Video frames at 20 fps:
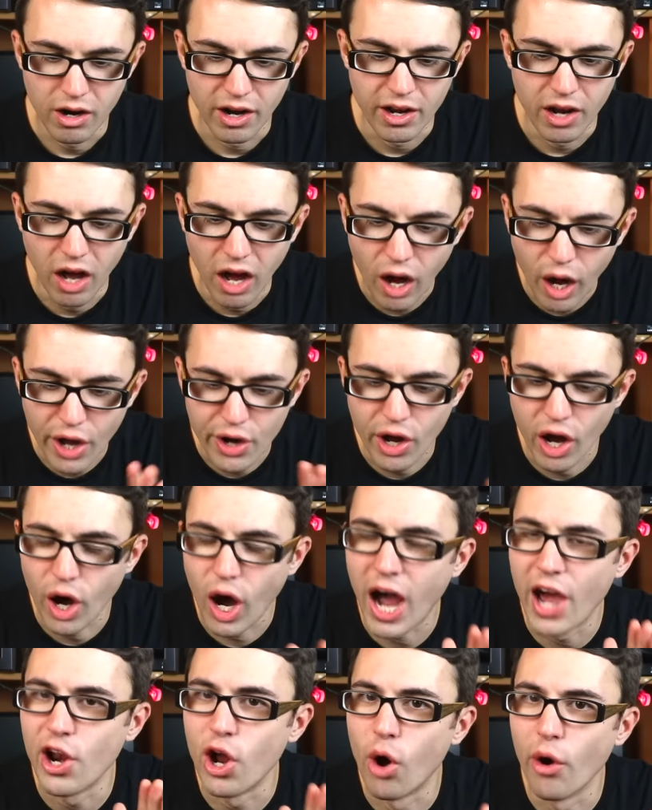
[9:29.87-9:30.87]
All right, now I
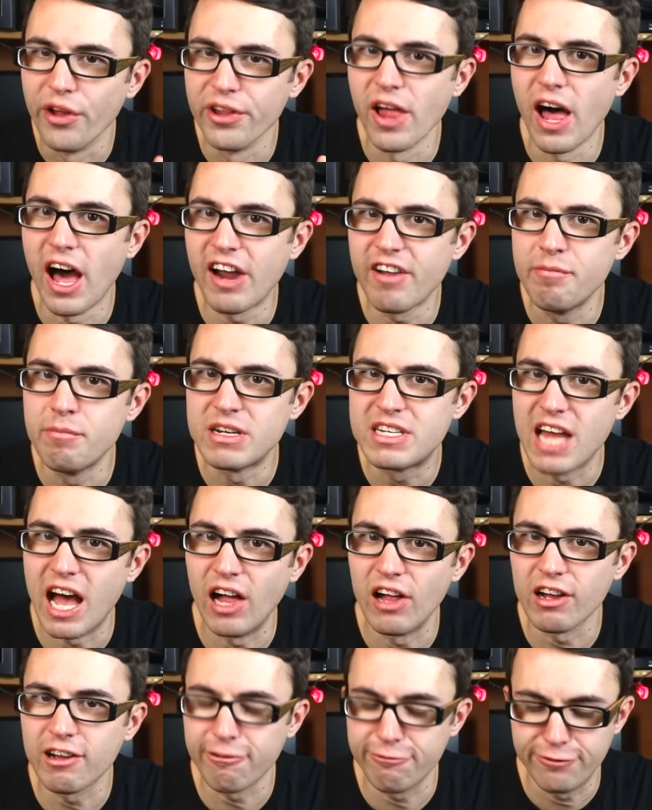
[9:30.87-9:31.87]
know I know a lot of
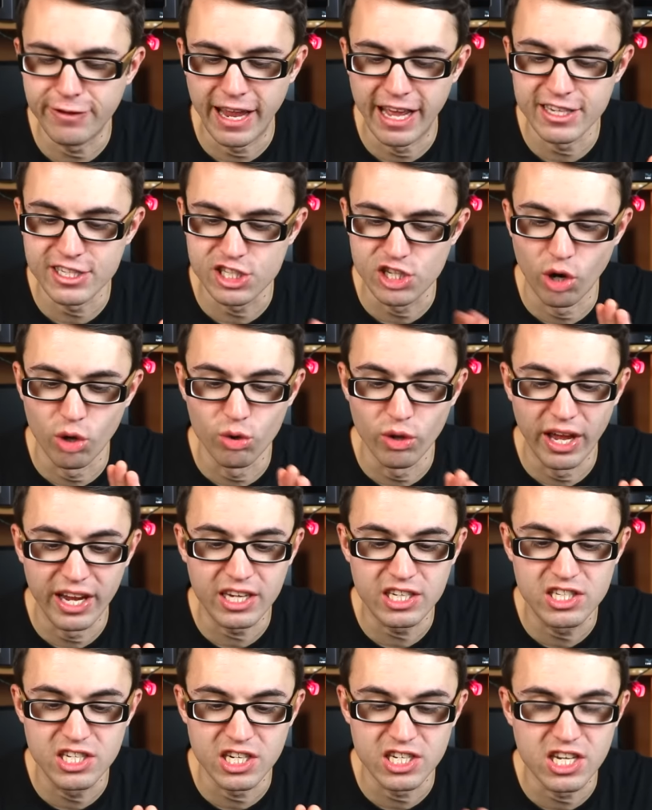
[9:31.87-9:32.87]
Metallica fans don't
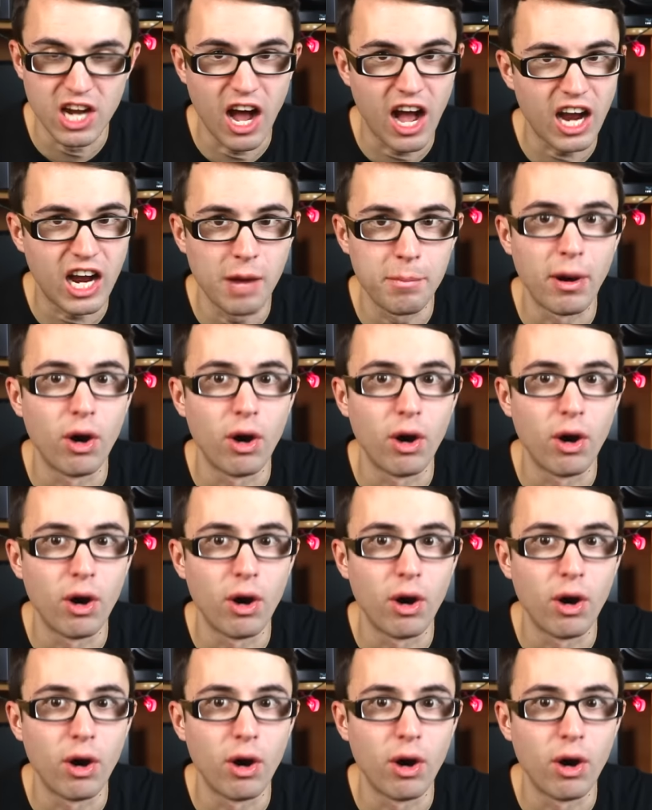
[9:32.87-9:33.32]
like to talk